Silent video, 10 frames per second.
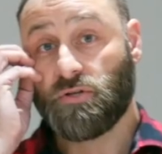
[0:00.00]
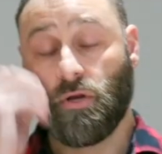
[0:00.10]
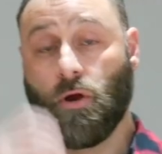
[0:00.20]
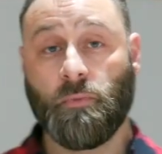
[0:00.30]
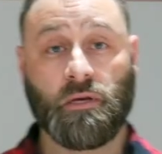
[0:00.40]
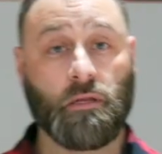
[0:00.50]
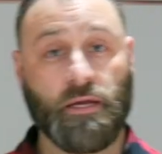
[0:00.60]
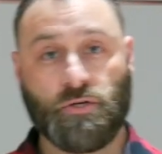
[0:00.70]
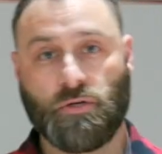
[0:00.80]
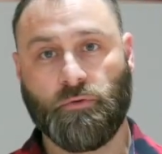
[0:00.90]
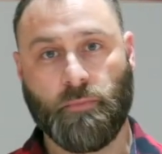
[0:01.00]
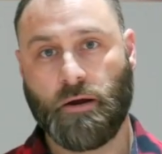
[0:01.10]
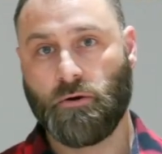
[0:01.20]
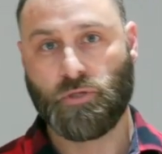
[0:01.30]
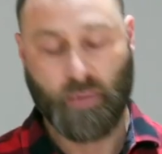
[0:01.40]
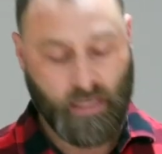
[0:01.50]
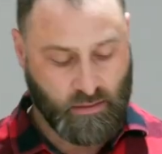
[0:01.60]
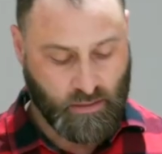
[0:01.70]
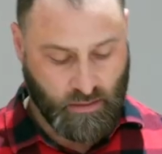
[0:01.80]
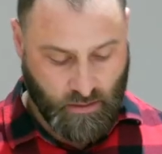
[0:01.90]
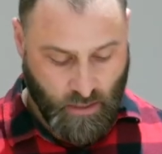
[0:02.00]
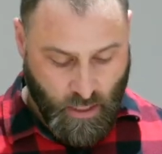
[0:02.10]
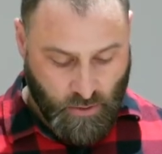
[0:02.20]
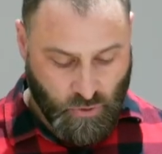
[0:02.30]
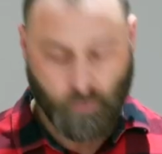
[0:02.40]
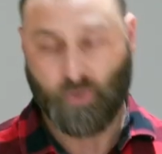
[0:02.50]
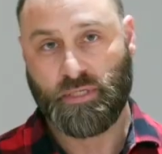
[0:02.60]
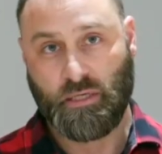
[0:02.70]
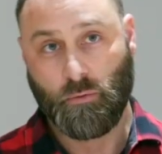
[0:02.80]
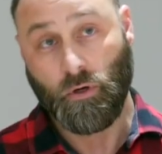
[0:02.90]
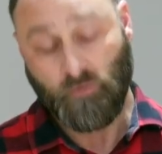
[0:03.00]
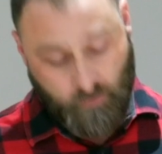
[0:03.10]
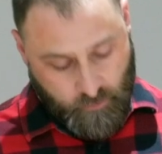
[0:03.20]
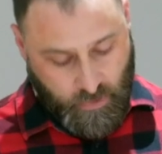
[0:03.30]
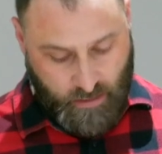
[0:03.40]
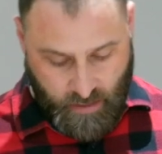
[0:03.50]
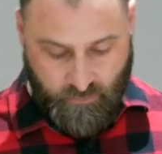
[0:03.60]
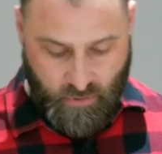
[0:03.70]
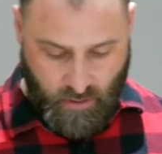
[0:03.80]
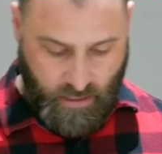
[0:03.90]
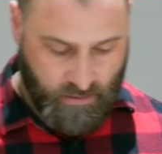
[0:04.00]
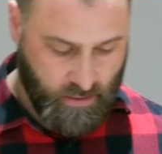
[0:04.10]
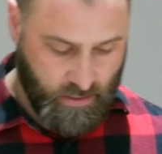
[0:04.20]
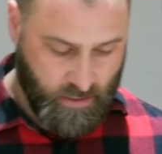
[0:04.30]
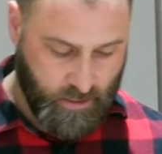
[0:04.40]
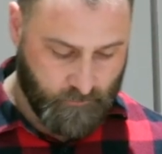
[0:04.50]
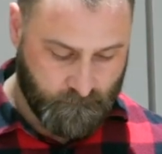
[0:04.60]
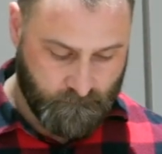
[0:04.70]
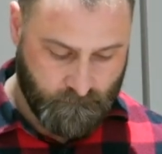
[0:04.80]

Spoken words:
the nomenclature from aerospace to Super Seawolf, but nevertheless they did.